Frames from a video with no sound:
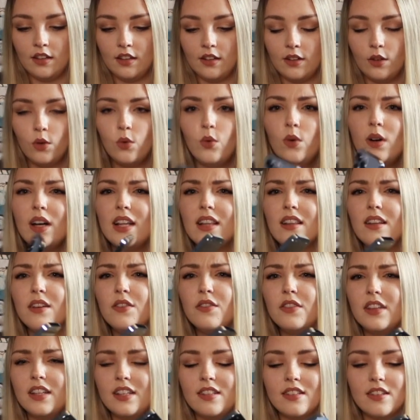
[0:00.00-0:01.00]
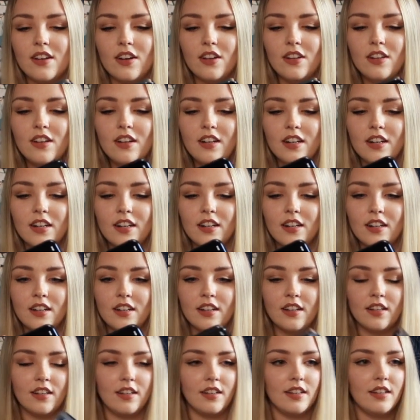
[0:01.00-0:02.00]
Oh, I love this colour.
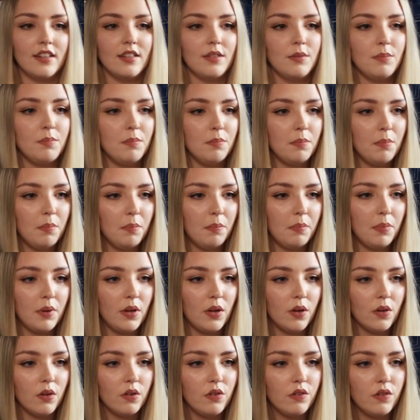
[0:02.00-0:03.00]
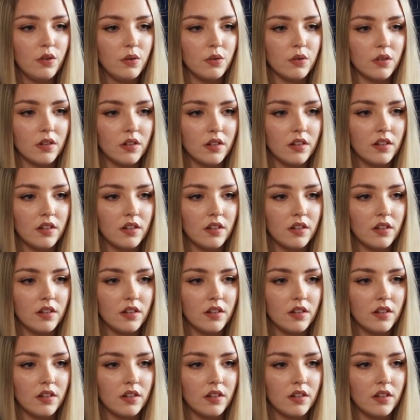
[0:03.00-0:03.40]
It's beautiful.